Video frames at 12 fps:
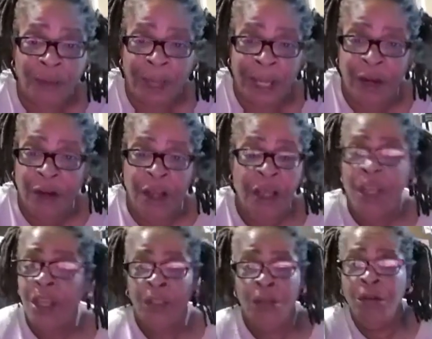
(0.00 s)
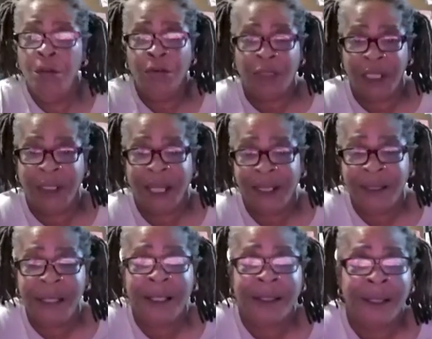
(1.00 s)
give them a haircut, you don't think
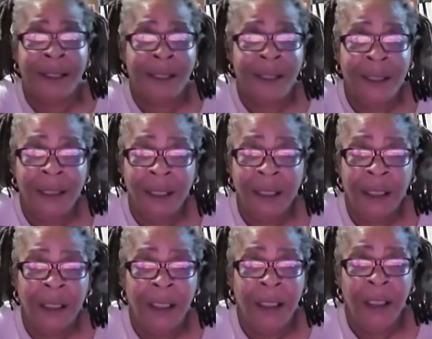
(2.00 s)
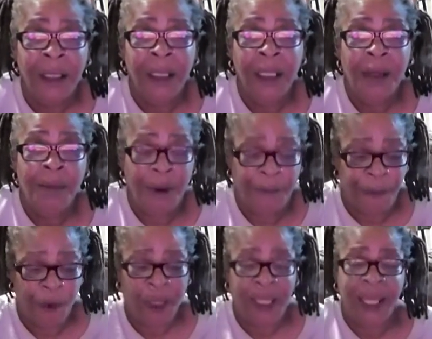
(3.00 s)
that's nothing. But
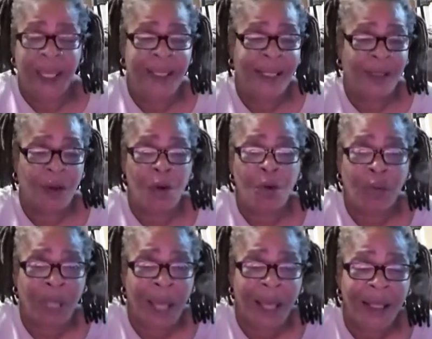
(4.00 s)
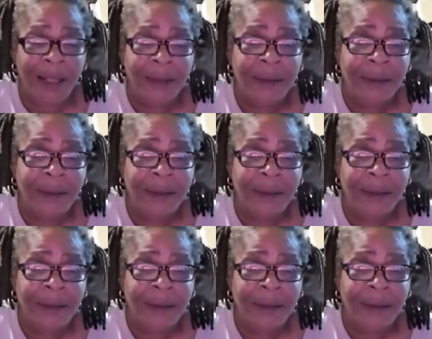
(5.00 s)
for a kid, that's a whole lot.